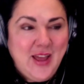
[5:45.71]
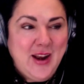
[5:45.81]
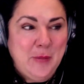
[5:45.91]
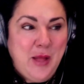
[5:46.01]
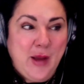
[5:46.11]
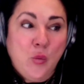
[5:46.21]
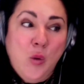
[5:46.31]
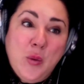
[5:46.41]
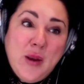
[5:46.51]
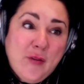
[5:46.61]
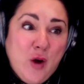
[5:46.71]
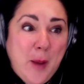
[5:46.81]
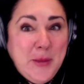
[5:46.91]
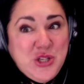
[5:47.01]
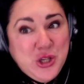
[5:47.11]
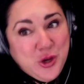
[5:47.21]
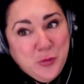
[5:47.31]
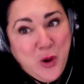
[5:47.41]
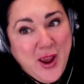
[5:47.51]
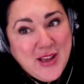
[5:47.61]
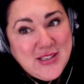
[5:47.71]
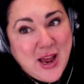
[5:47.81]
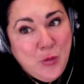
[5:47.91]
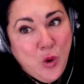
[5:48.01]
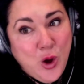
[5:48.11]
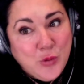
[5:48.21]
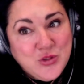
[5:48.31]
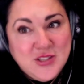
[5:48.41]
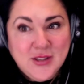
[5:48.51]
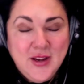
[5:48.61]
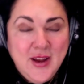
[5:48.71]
And I'm like, well, whenever I mention your brand, I won't.